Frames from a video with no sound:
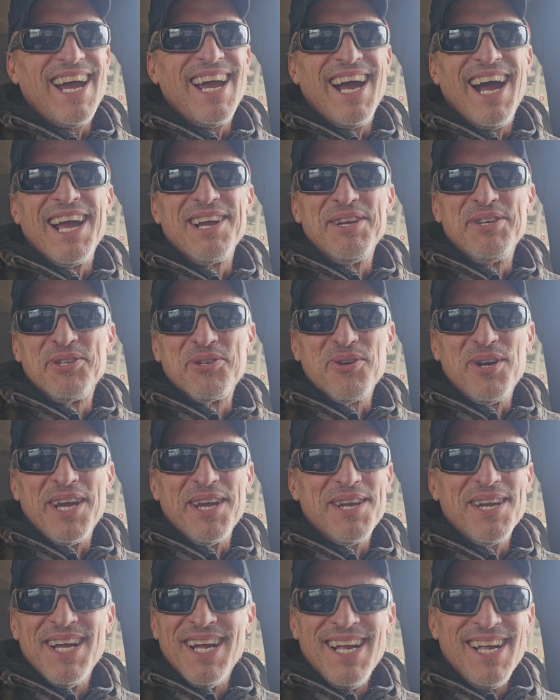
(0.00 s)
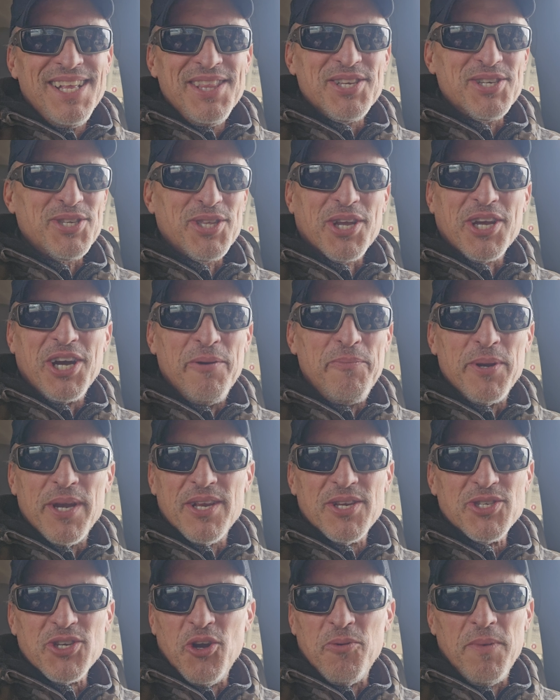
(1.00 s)
I, I enjoy just the
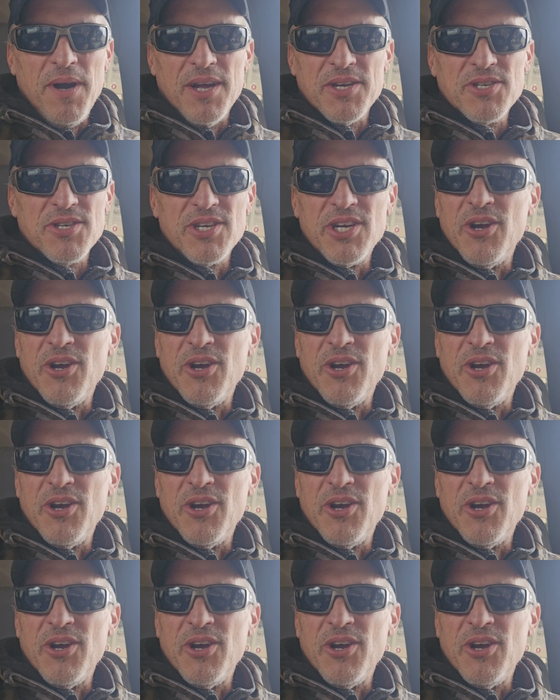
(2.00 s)
company so much.